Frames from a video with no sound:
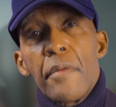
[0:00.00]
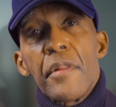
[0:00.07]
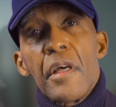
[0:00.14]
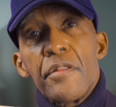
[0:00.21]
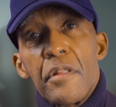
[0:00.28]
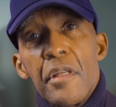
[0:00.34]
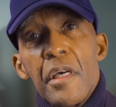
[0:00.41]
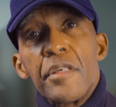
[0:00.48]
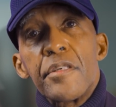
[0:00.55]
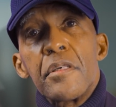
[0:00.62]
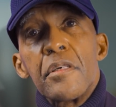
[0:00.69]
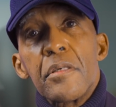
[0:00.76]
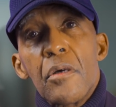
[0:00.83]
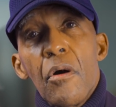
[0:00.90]
that
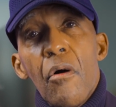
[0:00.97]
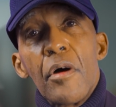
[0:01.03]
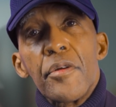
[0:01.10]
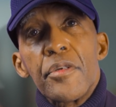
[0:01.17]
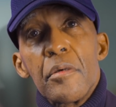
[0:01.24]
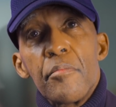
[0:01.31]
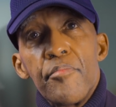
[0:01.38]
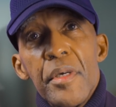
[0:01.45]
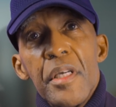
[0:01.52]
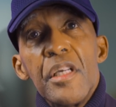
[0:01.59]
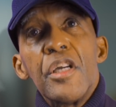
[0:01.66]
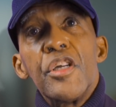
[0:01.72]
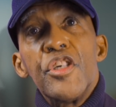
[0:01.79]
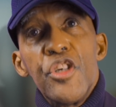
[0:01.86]
this is going to
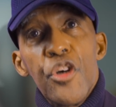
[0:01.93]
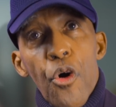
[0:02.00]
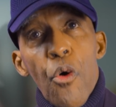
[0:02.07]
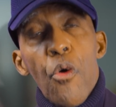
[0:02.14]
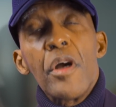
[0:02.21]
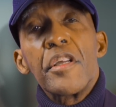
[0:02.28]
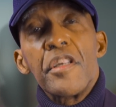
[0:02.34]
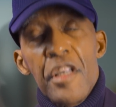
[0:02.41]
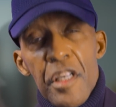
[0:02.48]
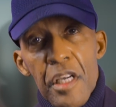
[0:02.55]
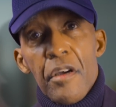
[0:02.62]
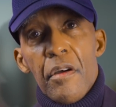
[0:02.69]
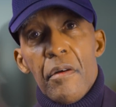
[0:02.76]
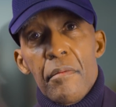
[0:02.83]
be your
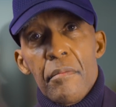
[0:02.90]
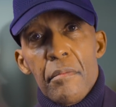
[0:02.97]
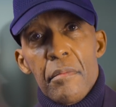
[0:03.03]
year,